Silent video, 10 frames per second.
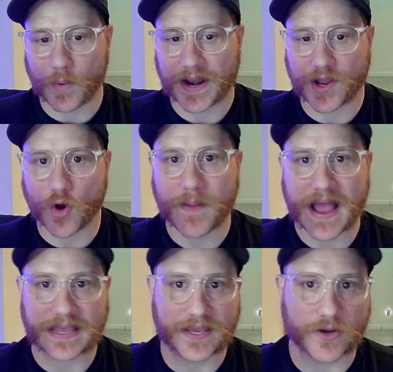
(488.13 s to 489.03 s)
I go back
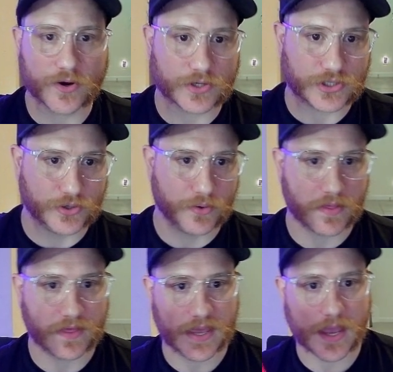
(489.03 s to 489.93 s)
here to
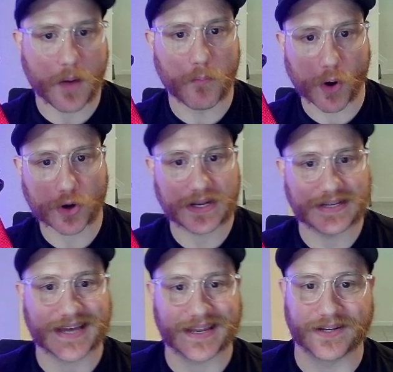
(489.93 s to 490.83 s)
the Marketing
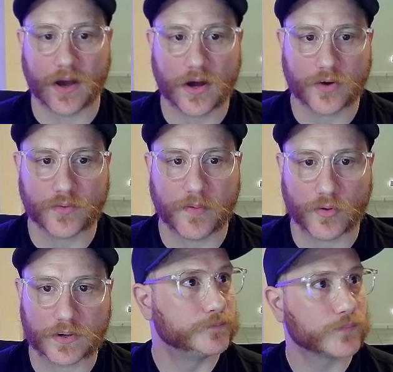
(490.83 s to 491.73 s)
Titan auto report,
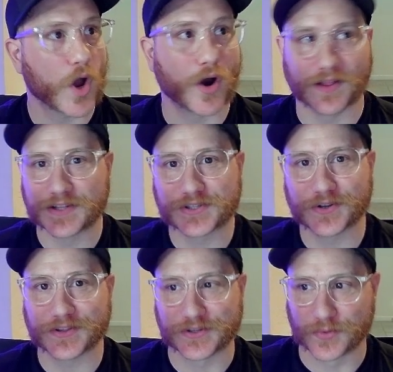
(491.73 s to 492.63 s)
all right, let's look at
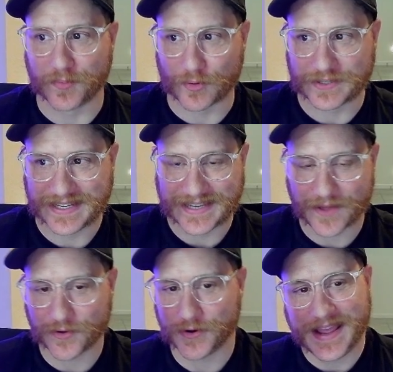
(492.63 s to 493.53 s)
this report
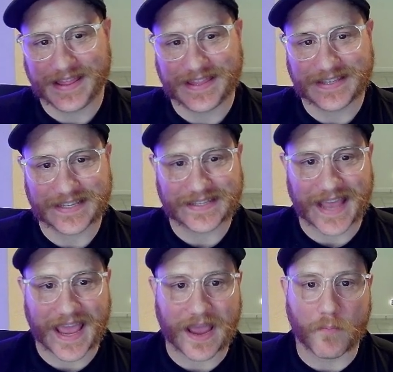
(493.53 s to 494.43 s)
together. This is
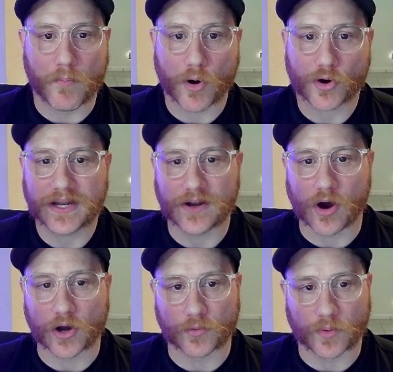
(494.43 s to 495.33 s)
a marketing
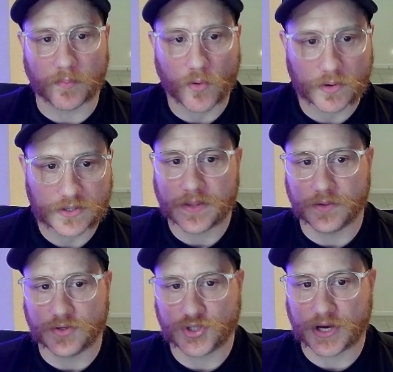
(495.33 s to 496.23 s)
audit report.
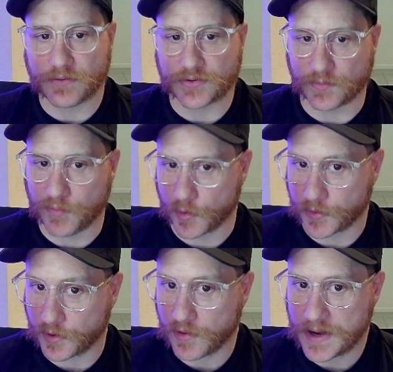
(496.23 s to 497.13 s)
Share this report with your
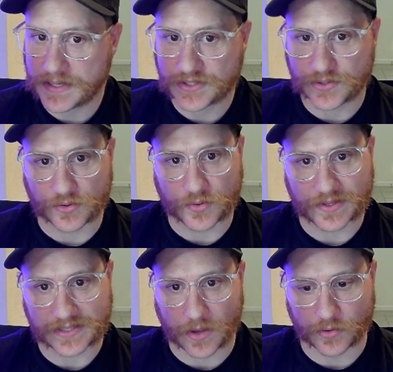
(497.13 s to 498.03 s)
clients to
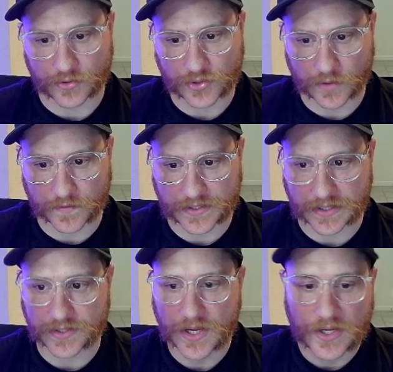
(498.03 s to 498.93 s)
sell your services.
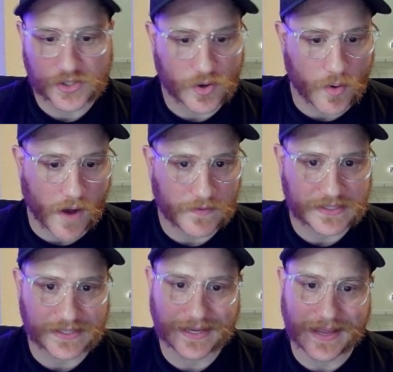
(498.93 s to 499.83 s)
So
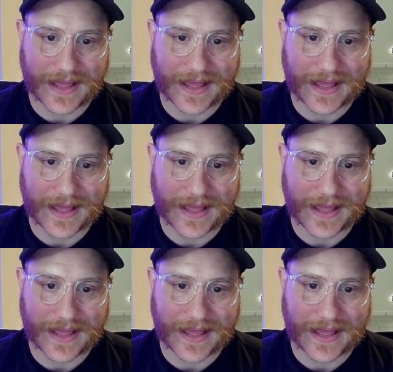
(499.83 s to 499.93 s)
obviously